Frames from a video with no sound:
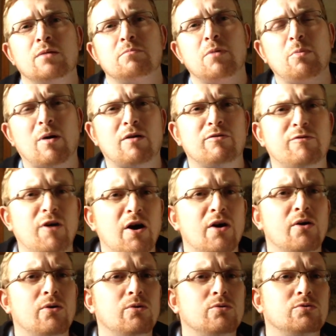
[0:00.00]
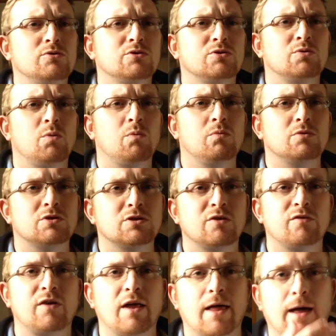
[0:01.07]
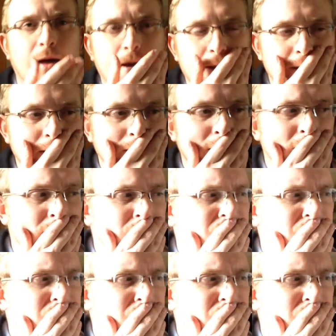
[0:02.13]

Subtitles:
mobile phones and stuff like that, and